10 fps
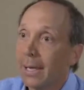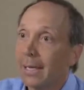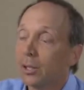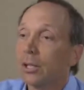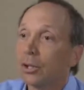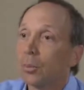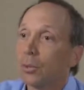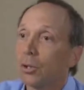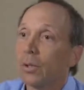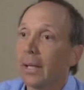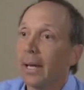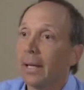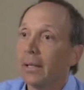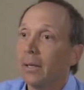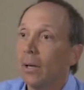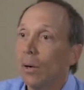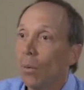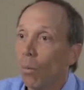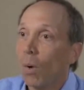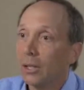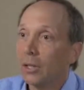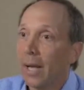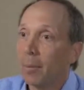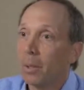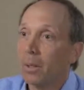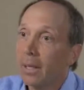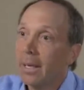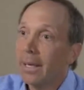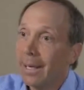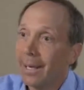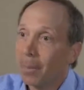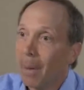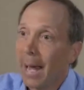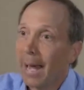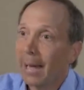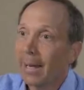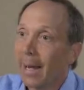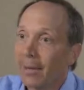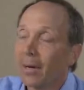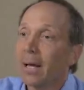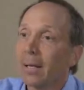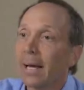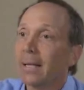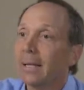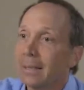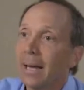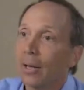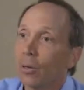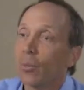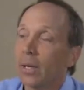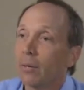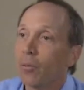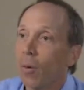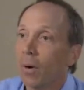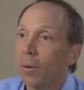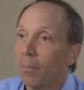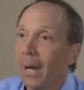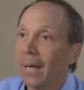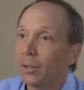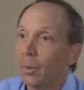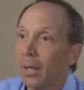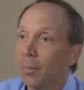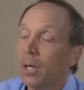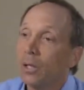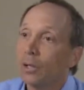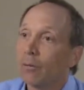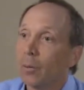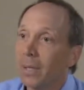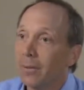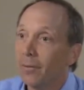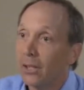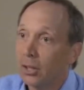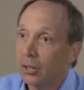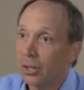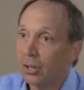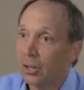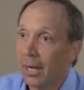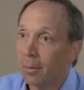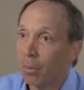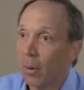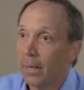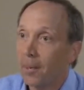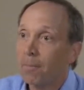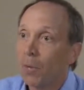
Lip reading: each consumer is only getting one sample in a bag, and they're not likely to take 3 or 4 bags with them. So from an efficiency standpoint,